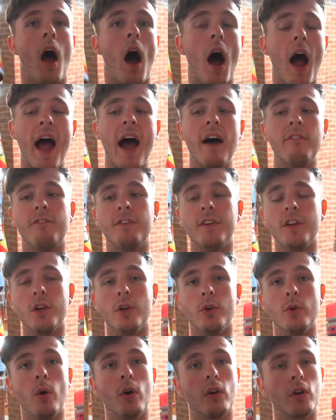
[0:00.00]
I have for
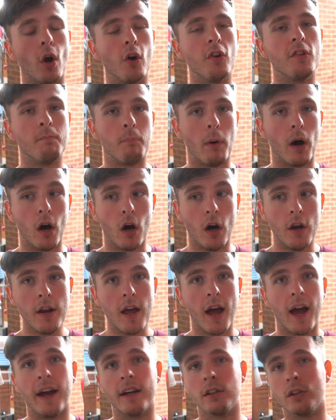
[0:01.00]
you Ghost
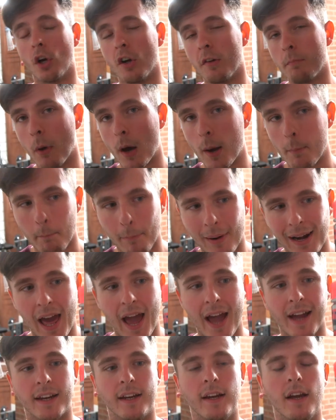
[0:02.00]
Burn and Ghost Burn
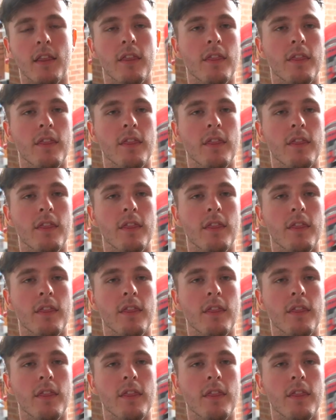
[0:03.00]
Black.